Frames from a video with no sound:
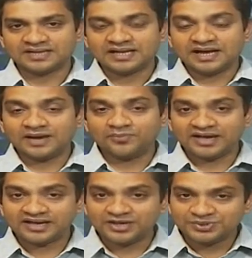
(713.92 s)
and
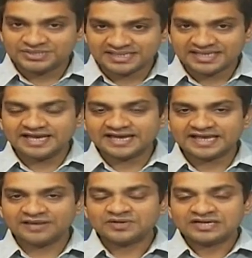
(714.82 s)
by reducing the yield
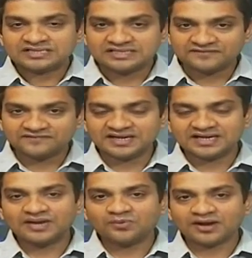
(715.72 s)
gap,
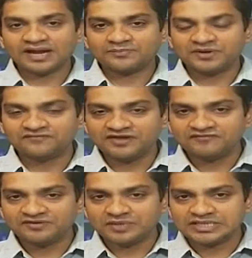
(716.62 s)
definitely what will happen, we
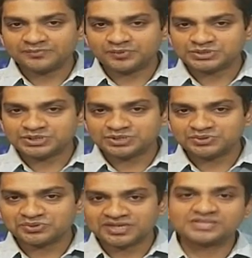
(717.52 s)
will be in a position
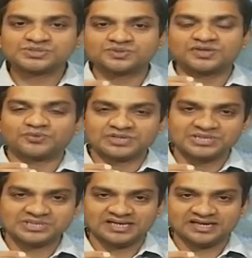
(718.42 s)
to reach to the
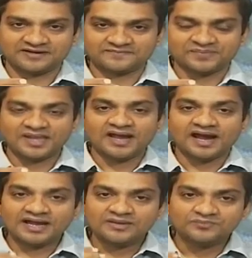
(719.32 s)
potential yield,
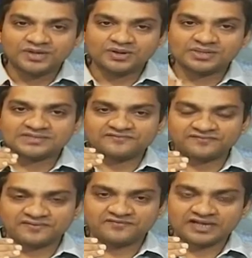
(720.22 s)
and because of
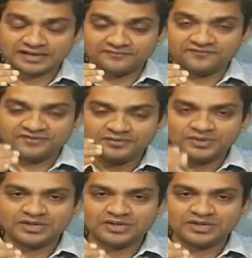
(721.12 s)
we will be in a